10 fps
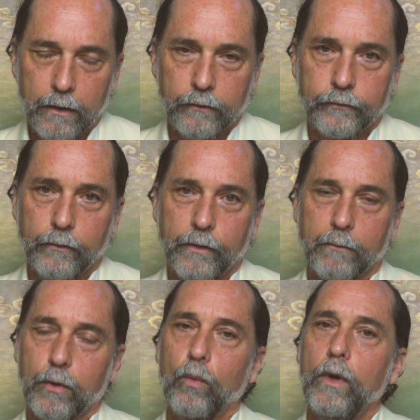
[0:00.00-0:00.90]
So
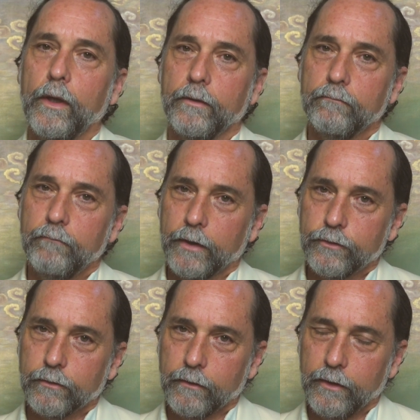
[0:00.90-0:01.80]
number 1, make
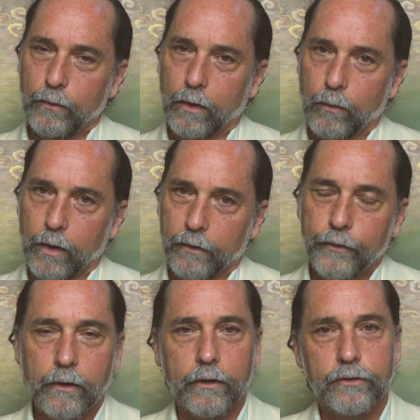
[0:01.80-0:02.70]
sure that you are well
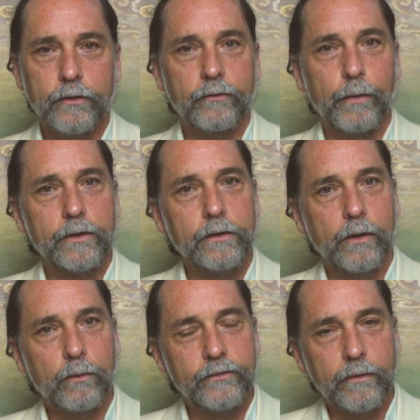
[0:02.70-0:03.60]
nourished,
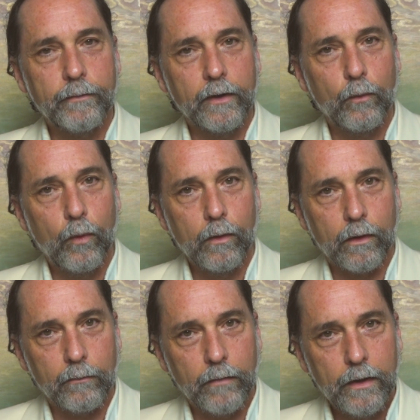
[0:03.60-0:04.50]
especially with something
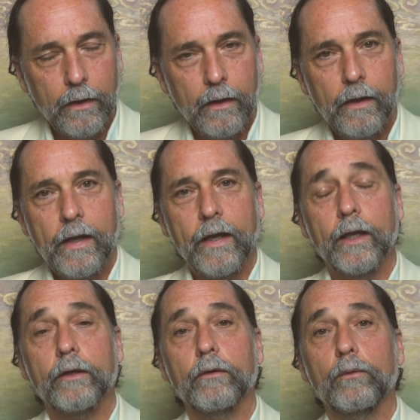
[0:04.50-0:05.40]
warm
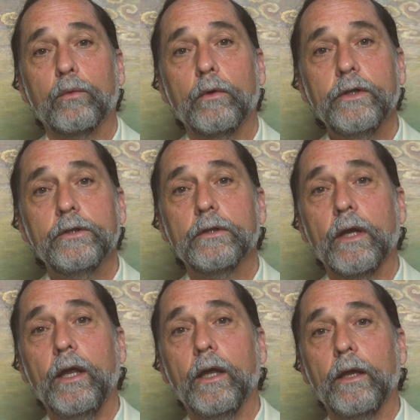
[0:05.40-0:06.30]
and rich
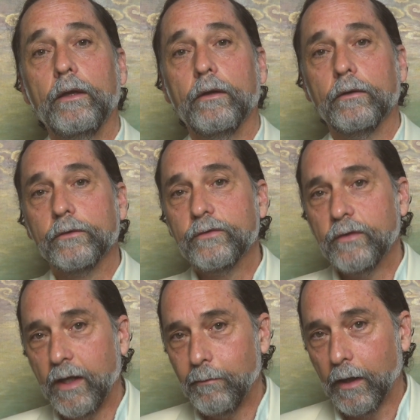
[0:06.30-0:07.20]
and
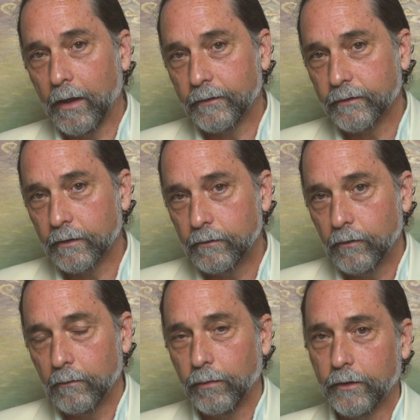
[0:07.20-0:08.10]
stabilizing
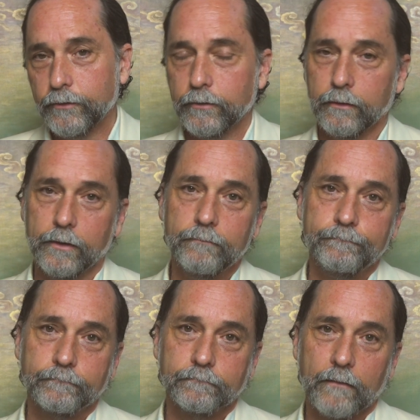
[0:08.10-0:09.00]
to the blood sugar
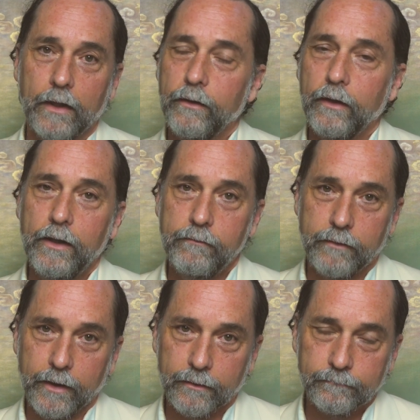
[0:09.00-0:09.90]
in the
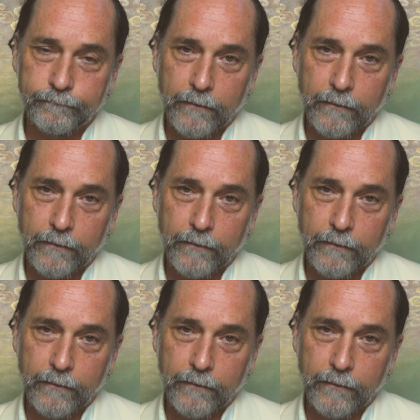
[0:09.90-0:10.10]
evening.